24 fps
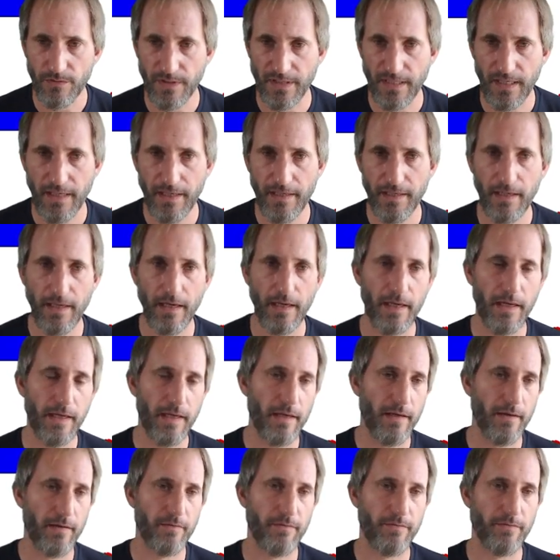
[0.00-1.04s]
again, I
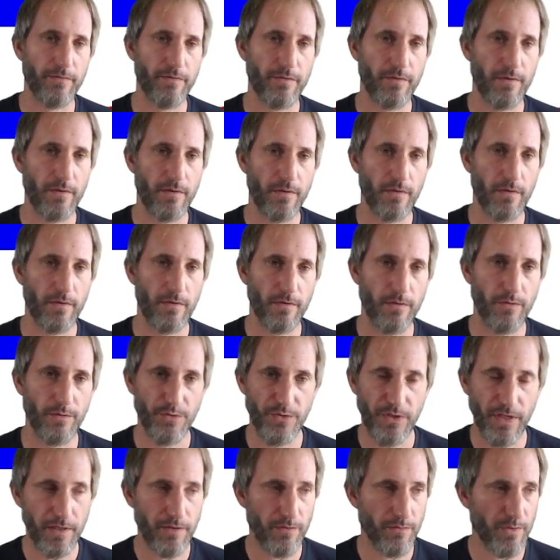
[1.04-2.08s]
have a
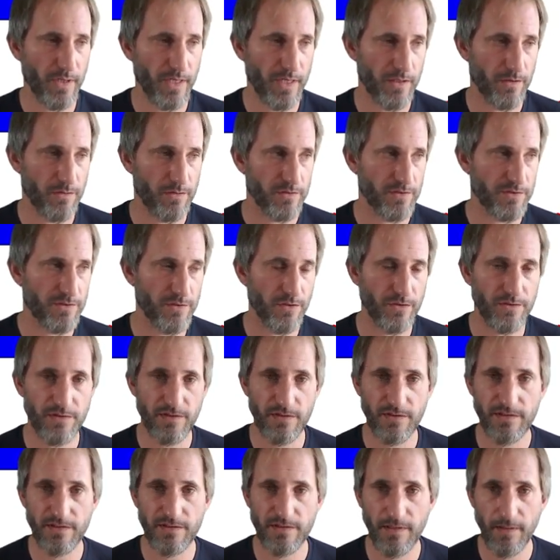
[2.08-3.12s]
container running on a source
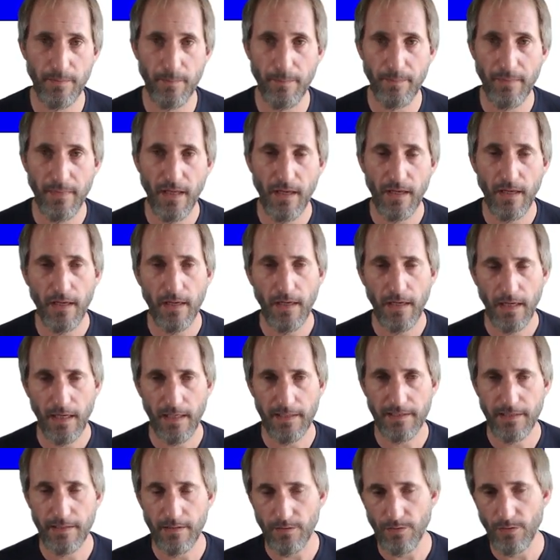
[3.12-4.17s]
system.
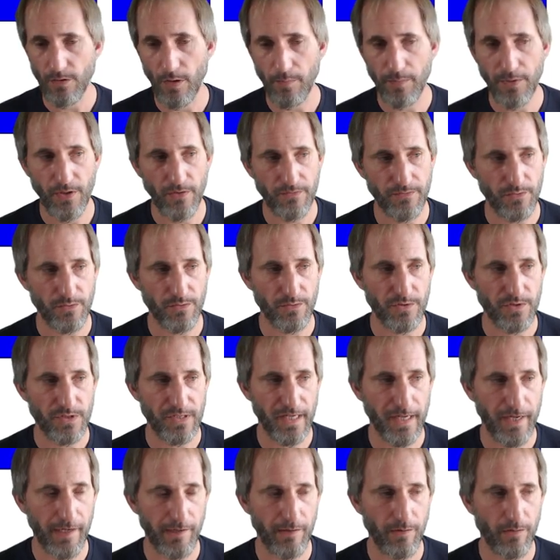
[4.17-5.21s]
I take a copy of the
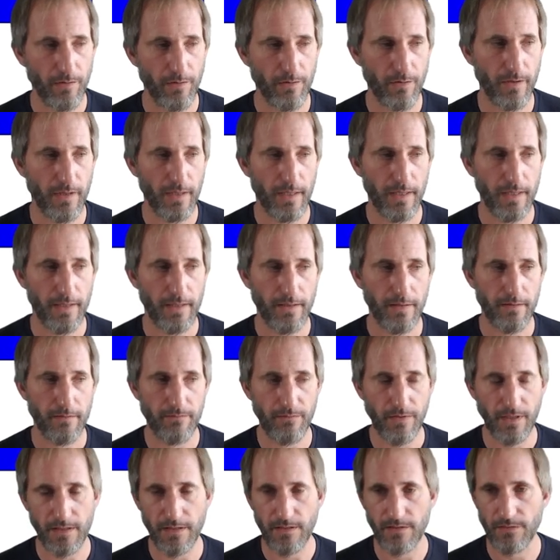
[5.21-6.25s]
container and
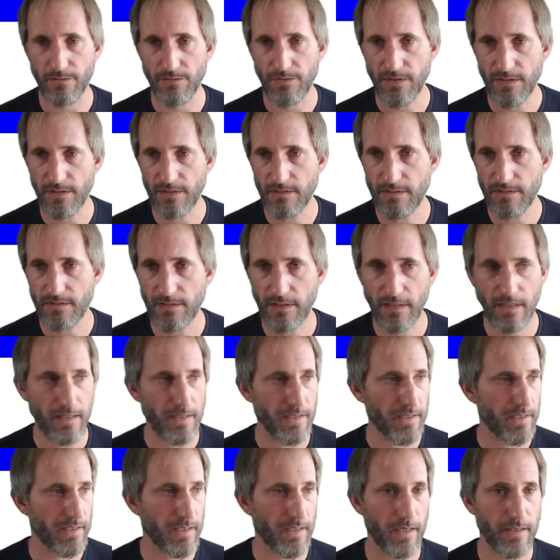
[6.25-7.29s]
write it to disk,
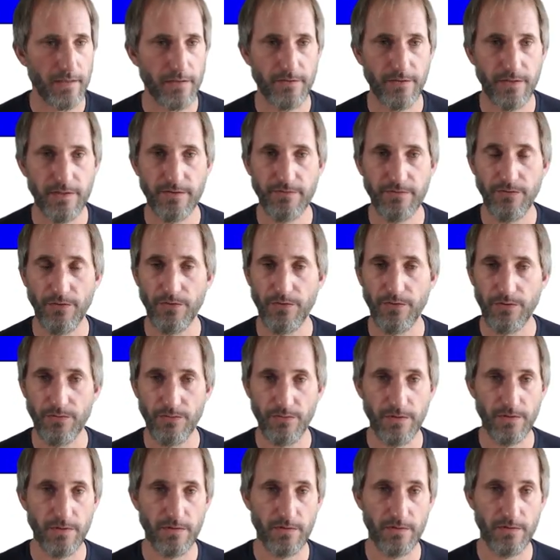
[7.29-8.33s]
and then I transfer it to
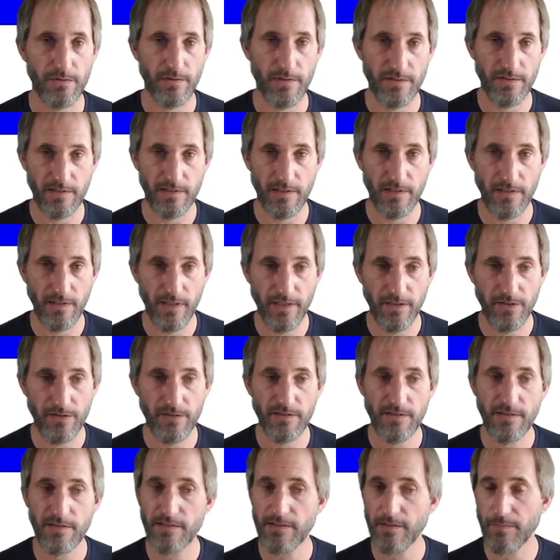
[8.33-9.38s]
a destination
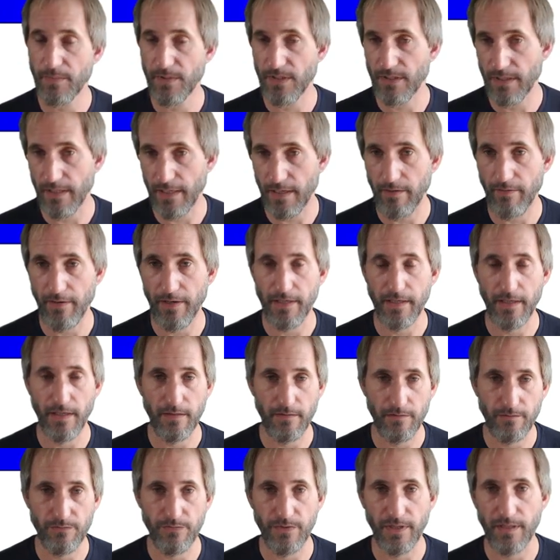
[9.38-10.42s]
system, and there I
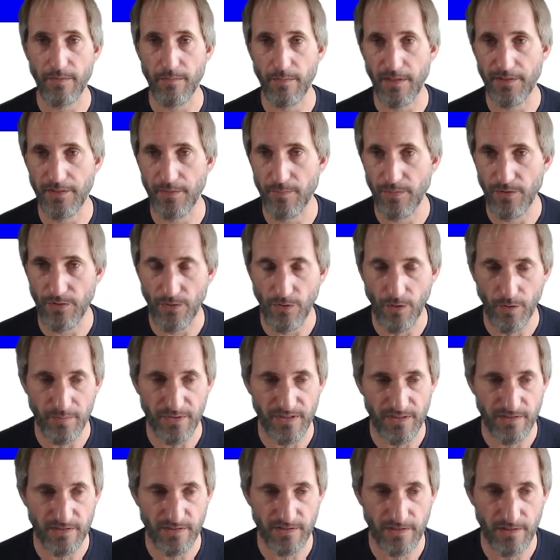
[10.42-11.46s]
can create multiple
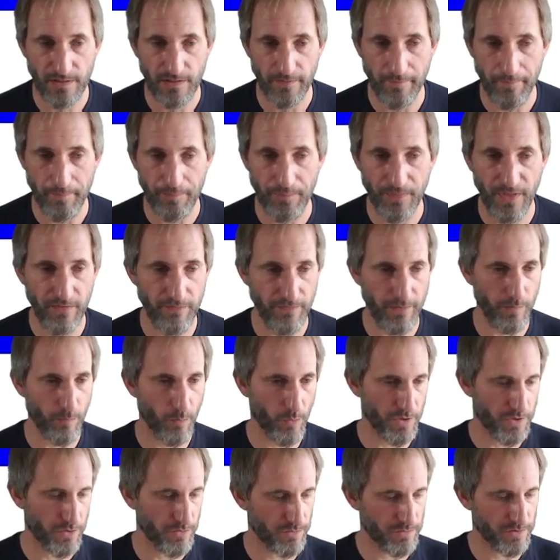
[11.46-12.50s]
copies um, if I
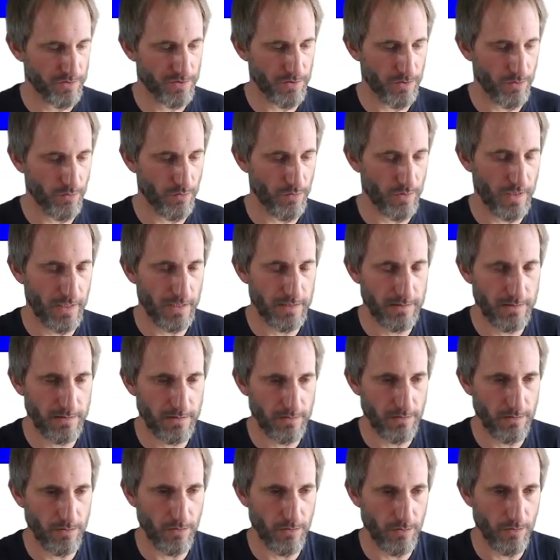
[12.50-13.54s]
want to. So
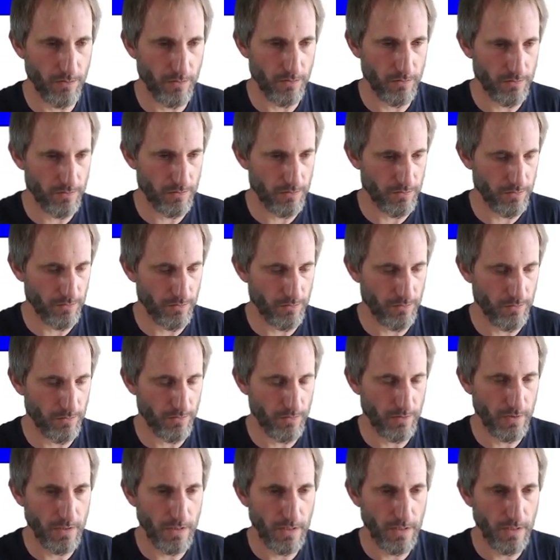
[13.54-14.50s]
let's go to,